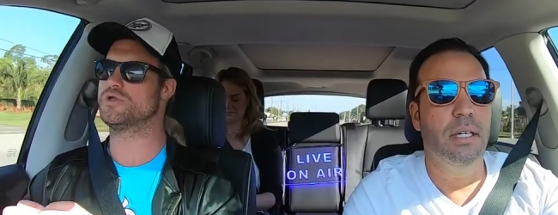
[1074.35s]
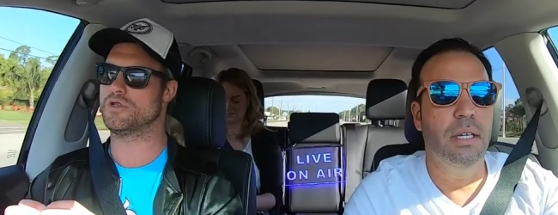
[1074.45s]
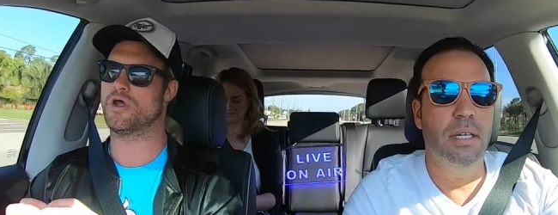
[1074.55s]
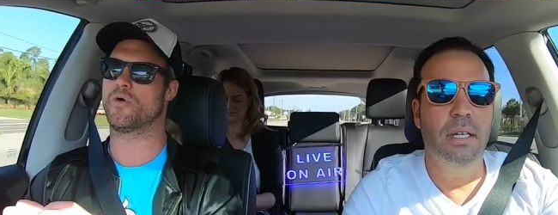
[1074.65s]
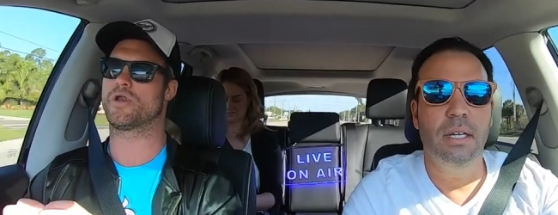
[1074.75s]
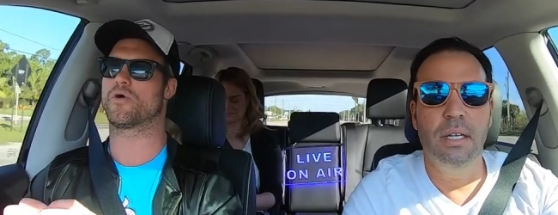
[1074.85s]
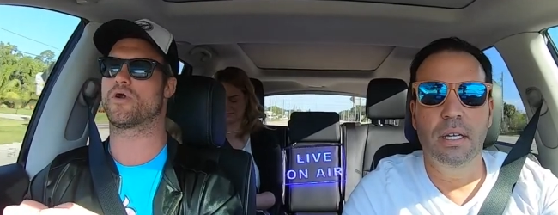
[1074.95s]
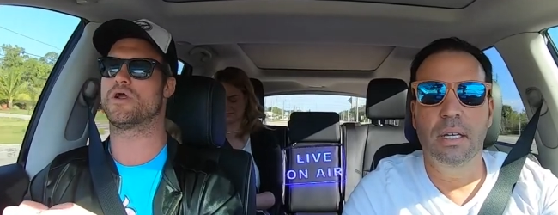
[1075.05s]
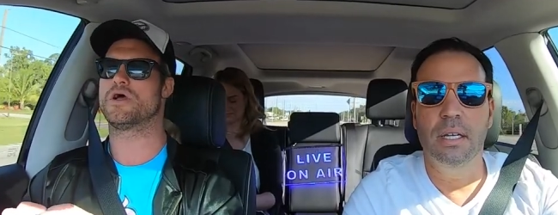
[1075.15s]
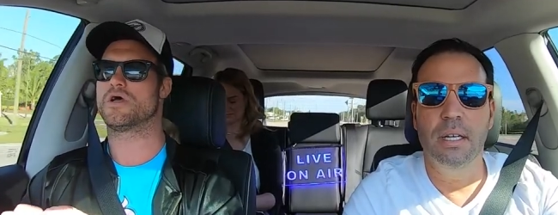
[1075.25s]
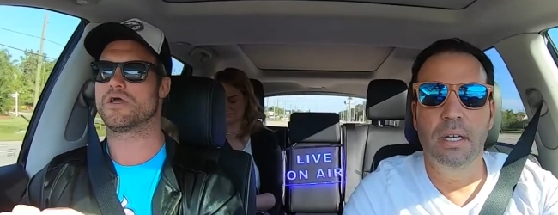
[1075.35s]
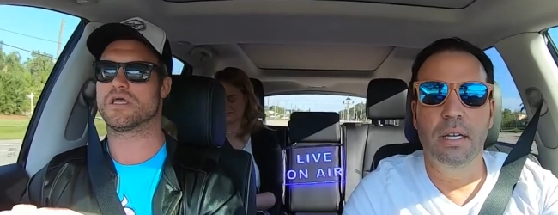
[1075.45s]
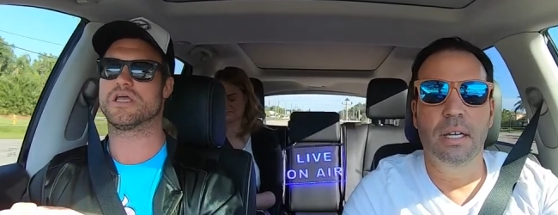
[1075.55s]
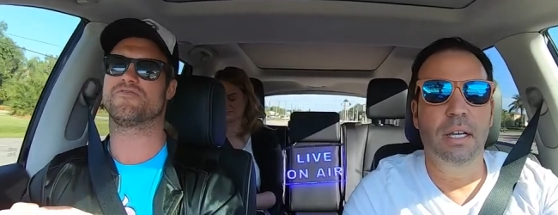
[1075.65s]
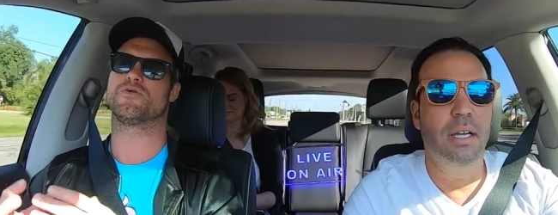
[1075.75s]
Speaker 1: And you know it, or
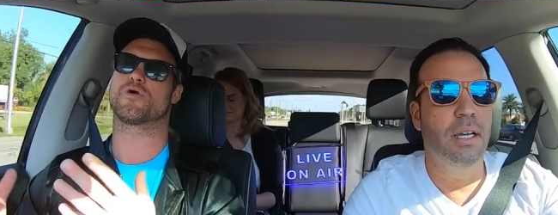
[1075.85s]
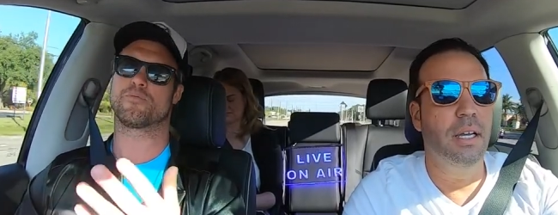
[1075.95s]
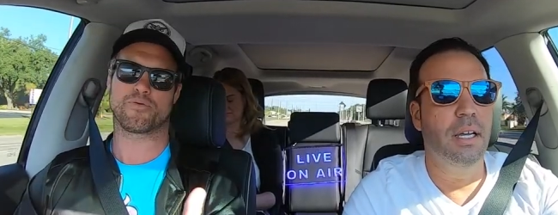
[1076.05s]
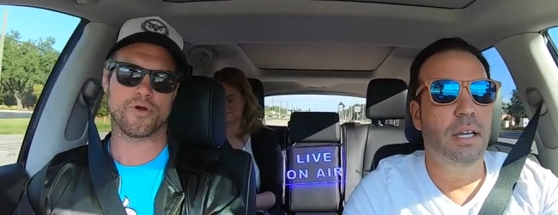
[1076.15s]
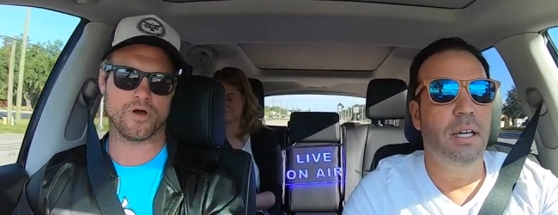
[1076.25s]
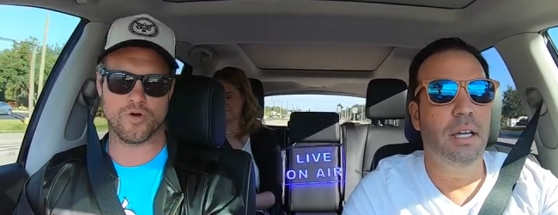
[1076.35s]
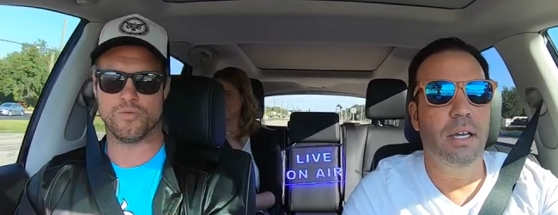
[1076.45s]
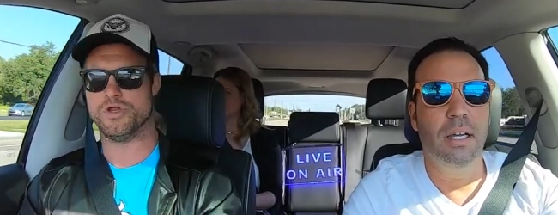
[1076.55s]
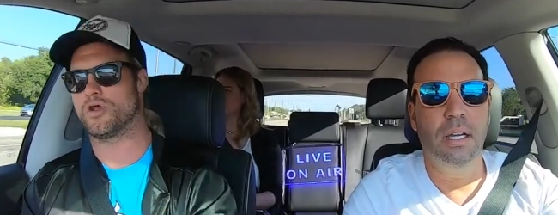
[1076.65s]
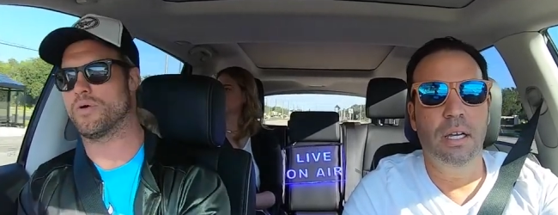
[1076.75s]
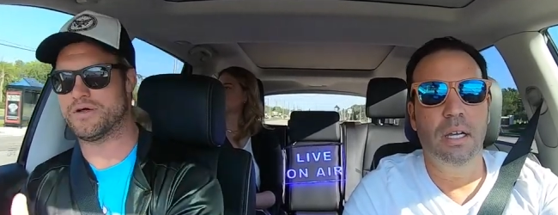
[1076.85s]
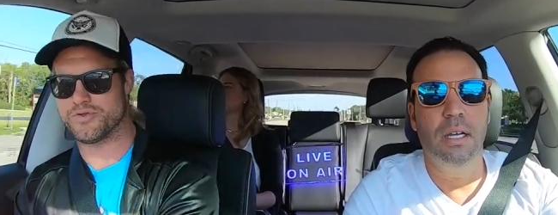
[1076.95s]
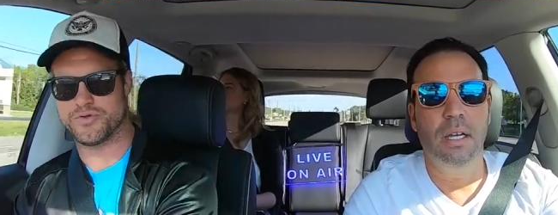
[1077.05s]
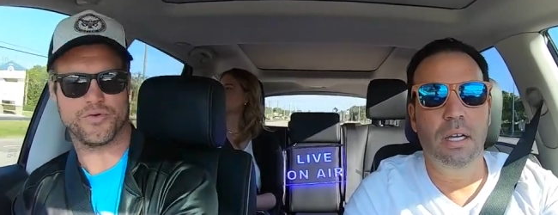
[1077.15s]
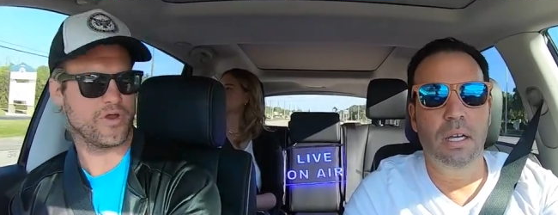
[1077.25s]
if you're a pro, when you go out
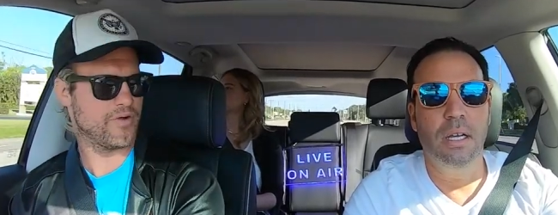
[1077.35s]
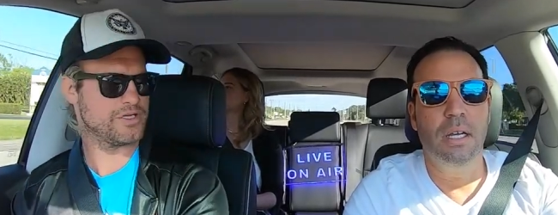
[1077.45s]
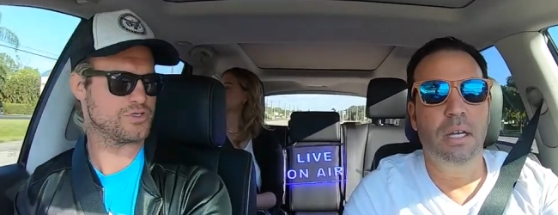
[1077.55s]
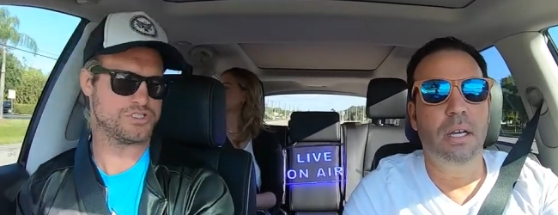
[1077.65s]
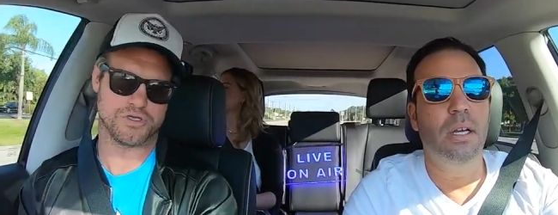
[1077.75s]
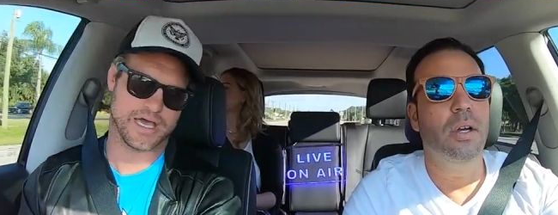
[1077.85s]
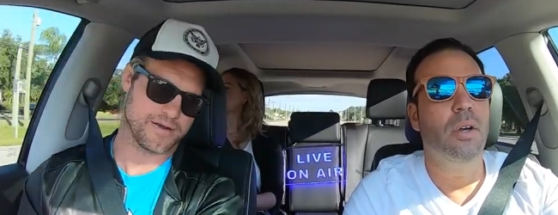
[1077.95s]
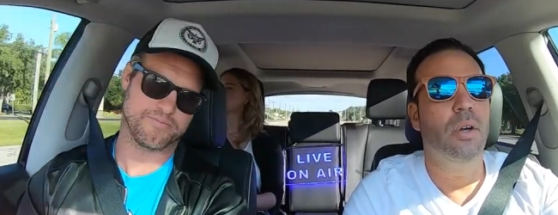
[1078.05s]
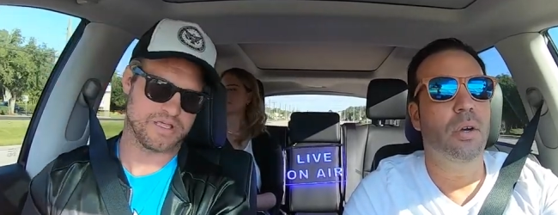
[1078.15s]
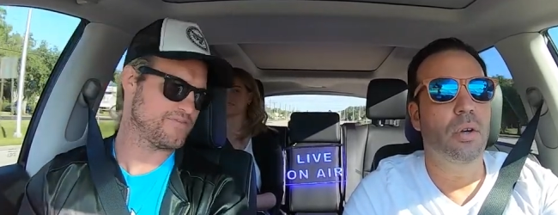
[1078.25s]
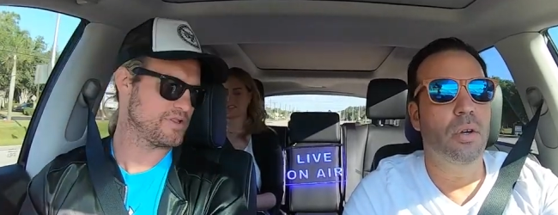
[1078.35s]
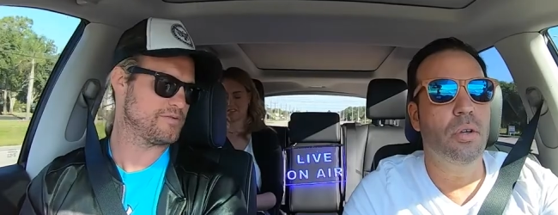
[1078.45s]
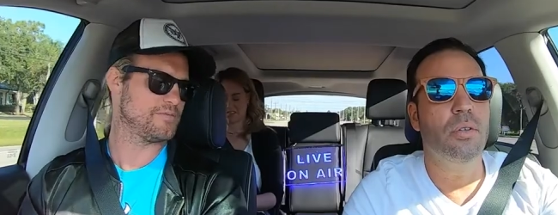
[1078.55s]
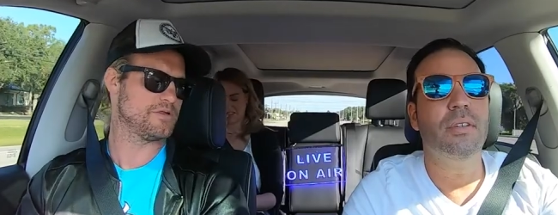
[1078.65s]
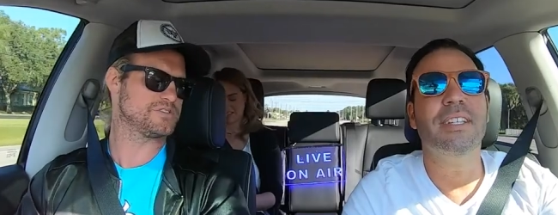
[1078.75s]
there during your entrance, you kind of give a
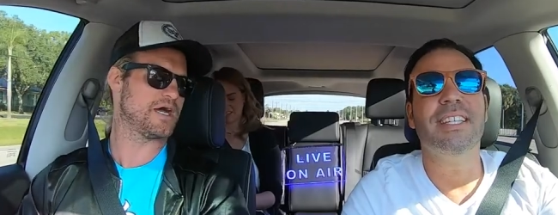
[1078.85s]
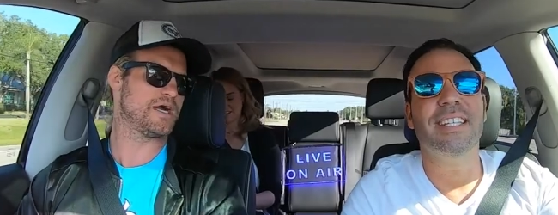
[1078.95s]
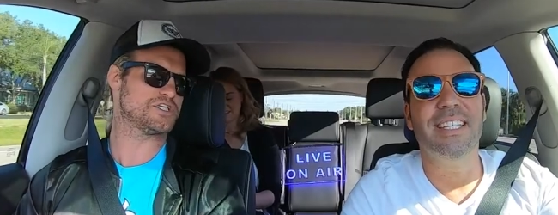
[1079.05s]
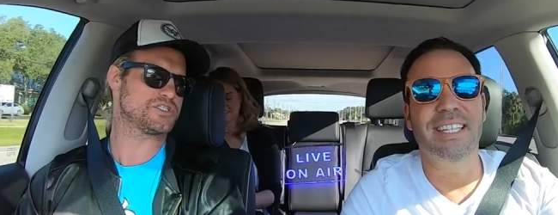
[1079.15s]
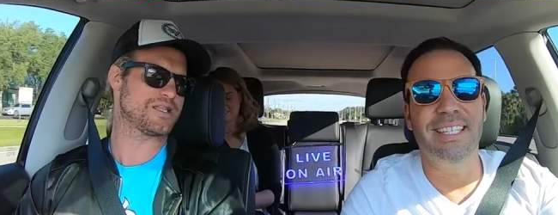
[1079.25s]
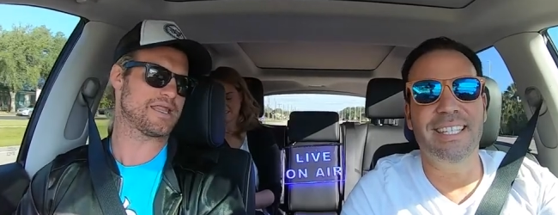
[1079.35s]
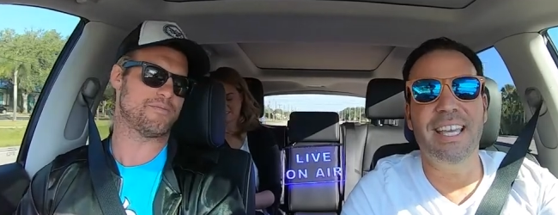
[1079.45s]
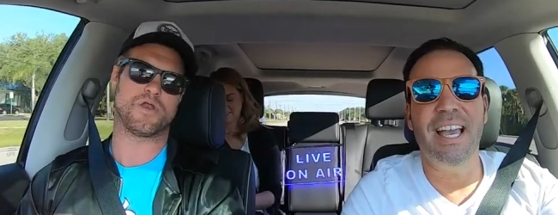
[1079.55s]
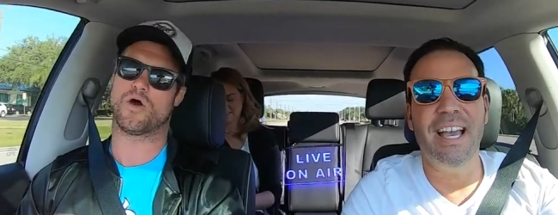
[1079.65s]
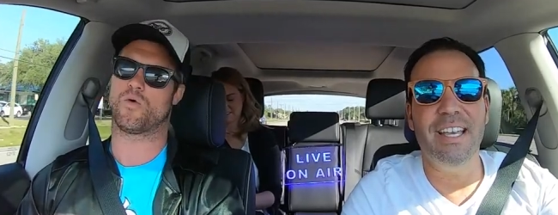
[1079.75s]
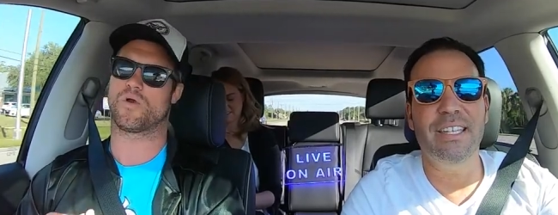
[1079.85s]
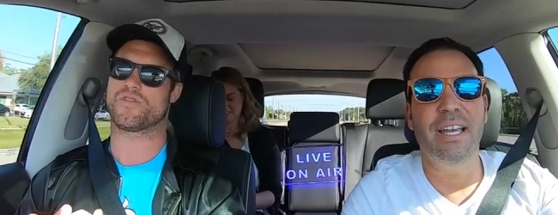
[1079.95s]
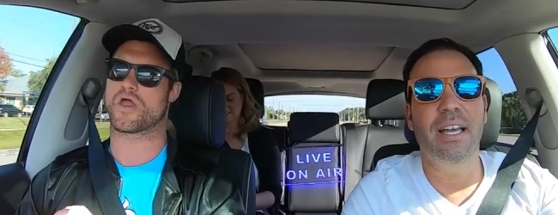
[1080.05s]
little, little tug just to let yeah, them know where yeah.